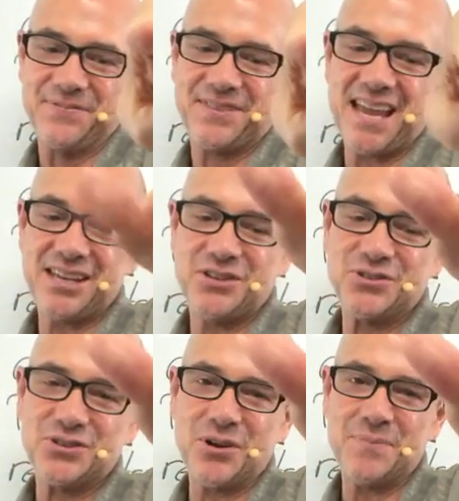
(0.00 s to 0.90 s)
thank you
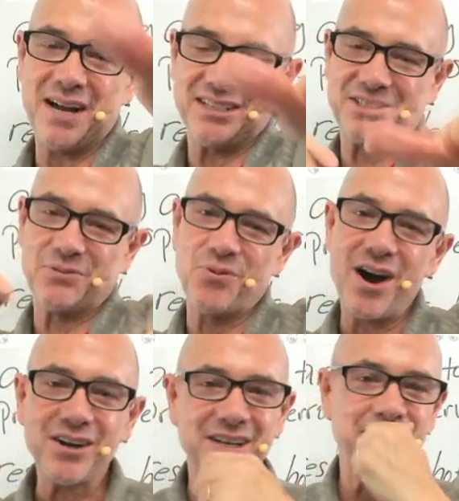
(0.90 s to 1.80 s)
so much.
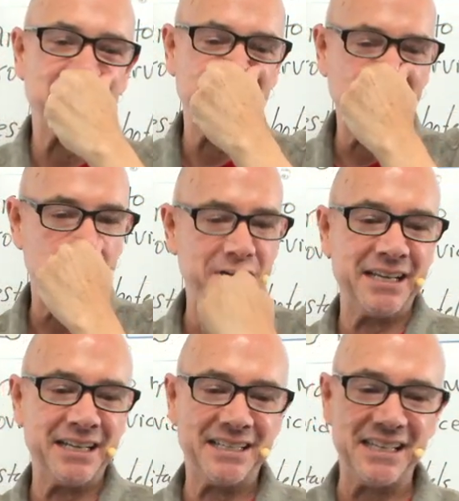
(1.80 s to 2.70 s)
Welcome to the
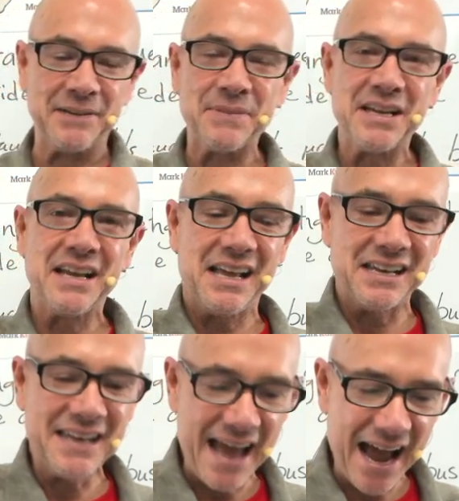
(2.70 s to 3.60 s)
green team.
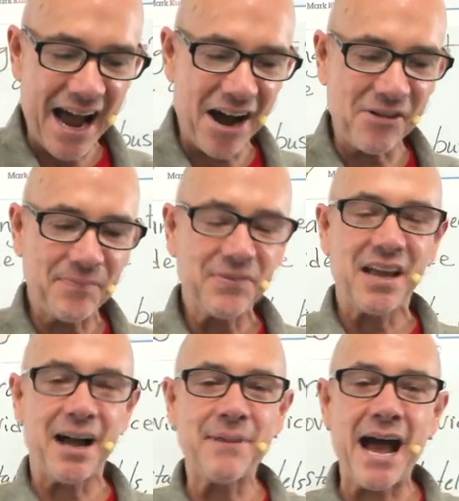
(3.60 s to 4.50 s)
Now,
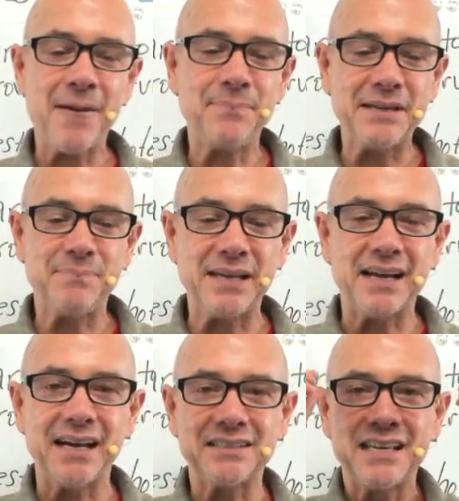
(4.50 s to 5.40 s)
I'm happy
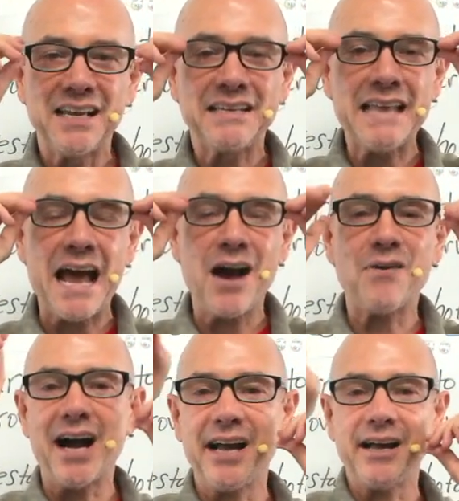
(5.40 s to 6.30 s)
because now
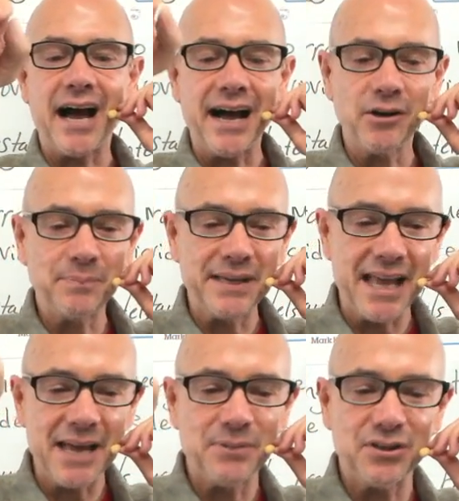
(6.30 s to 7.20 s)
I, I'll be
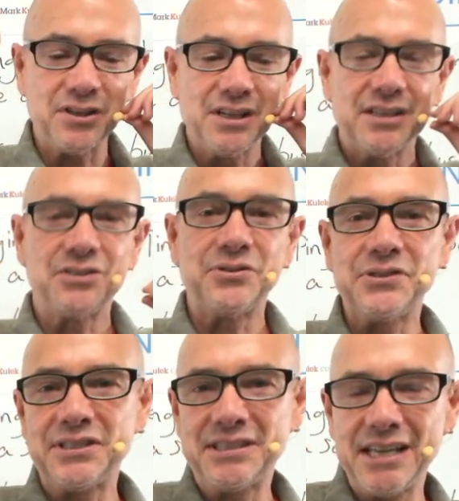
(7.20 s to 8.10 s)
able to
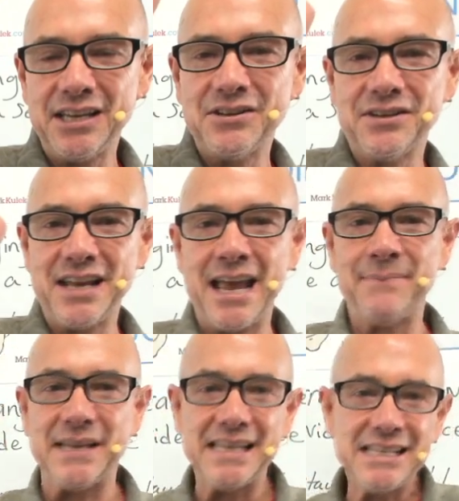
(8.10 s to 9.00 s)
see your
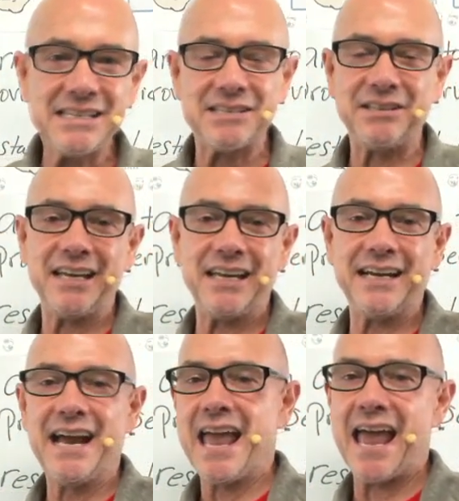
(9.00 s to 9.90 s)
name easily
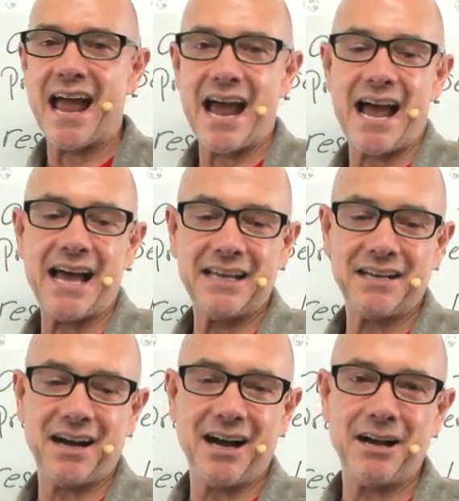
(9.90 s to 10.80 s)
and
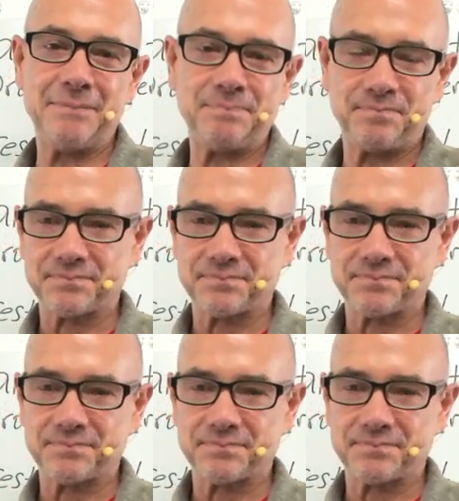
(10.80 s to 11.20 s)
um,